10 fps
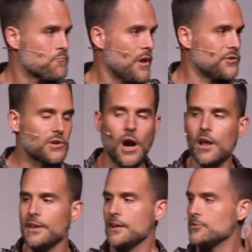And your
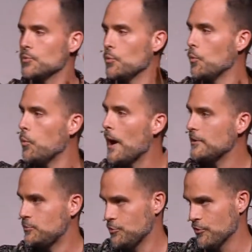calling is way
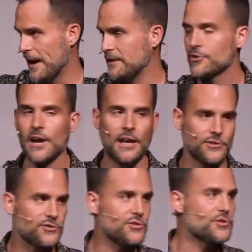too great. Your God
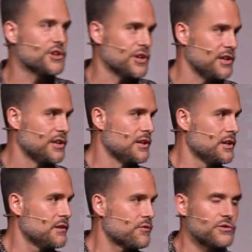is too good
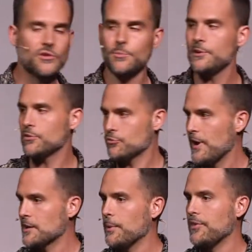for you to be
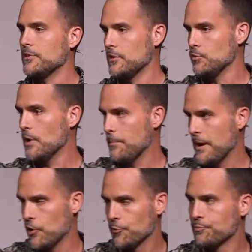distracted by things that do not
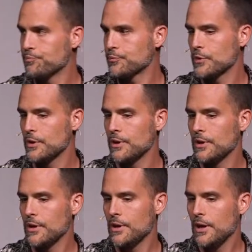matter.
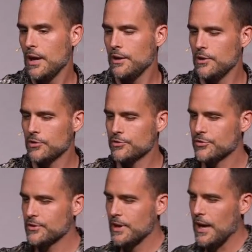And
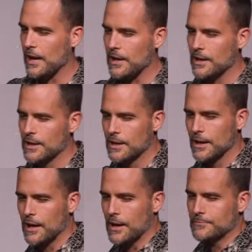here's a,
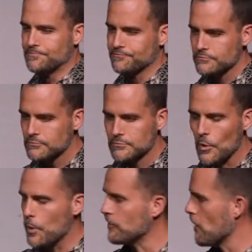uh,
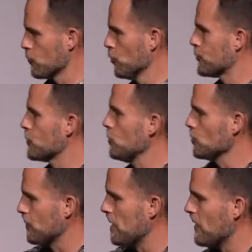we have to have rules for
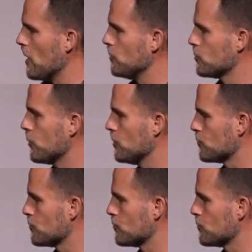cues, right? Values creates